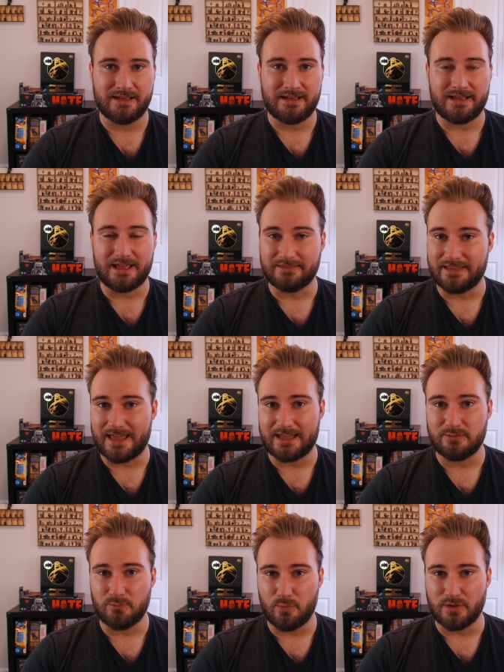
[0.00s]
And
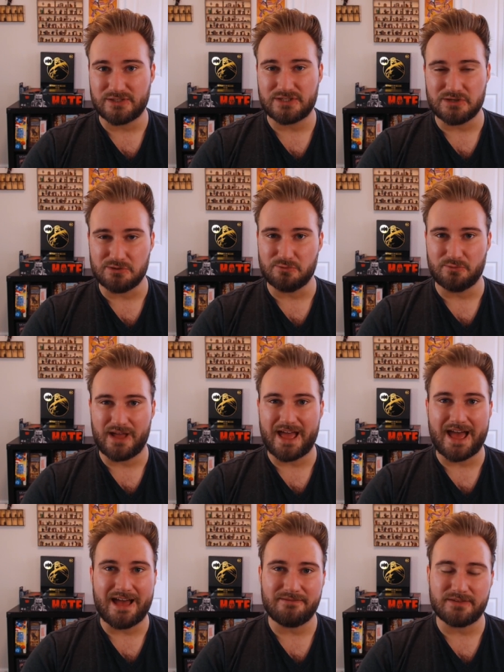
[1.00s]
then once you
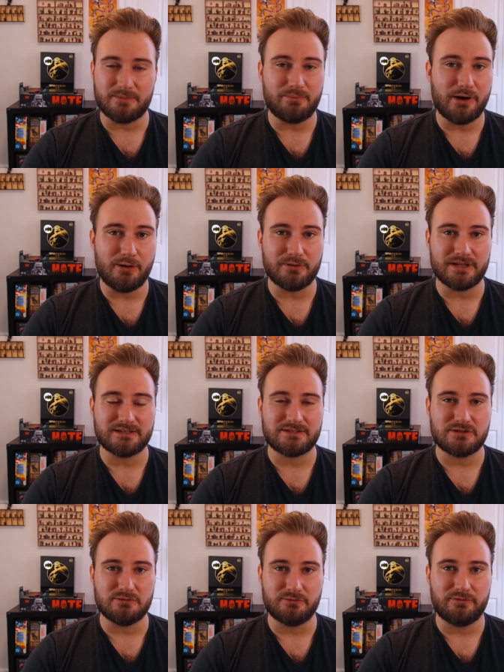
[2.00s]
have an opponent
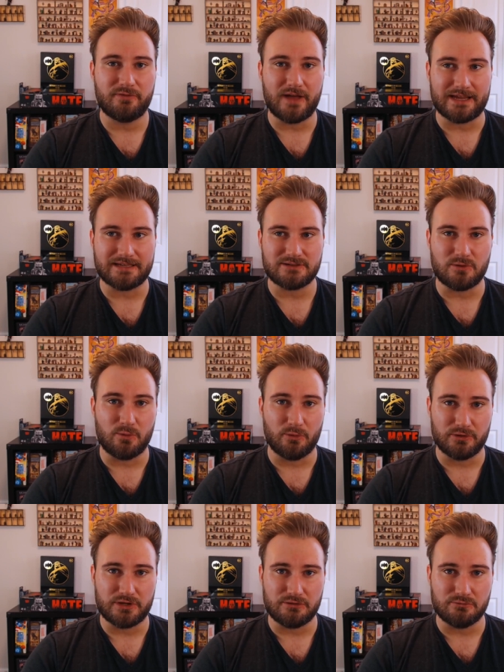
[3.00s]
to fight or
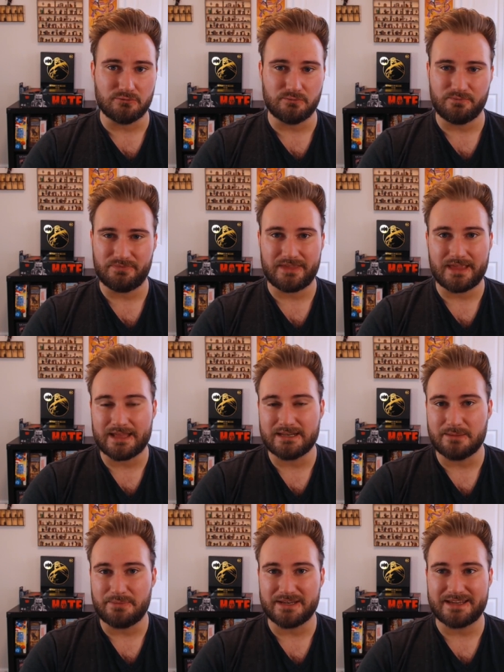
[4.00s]
you end up
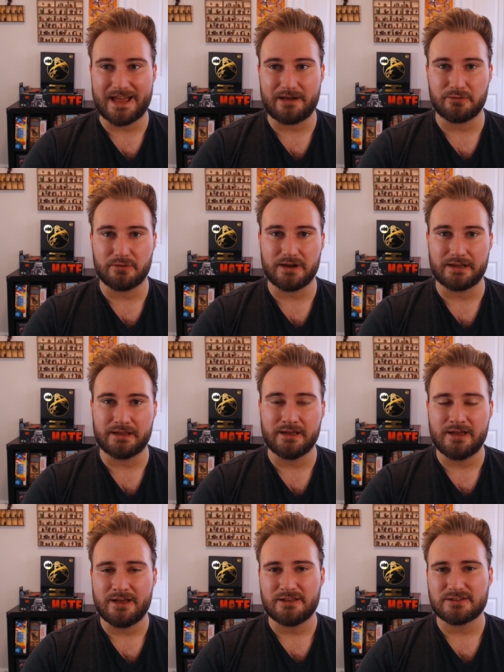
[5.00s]
encountering
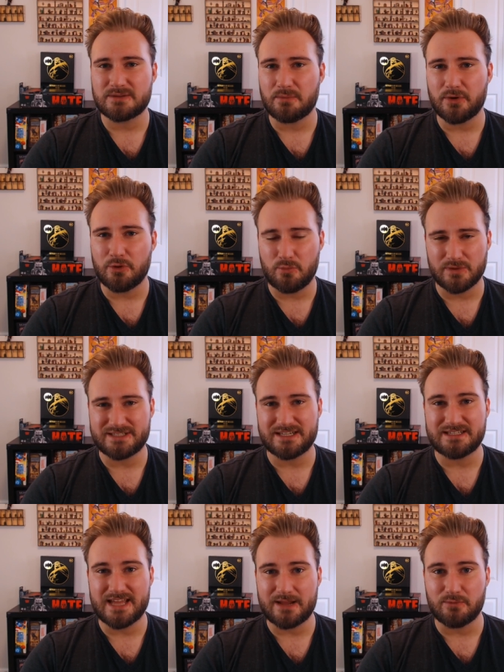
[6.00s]
someone who wants to
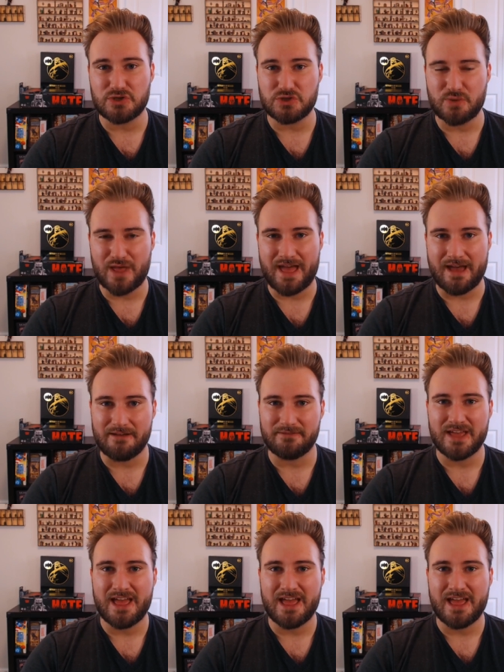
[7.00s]
take what you have,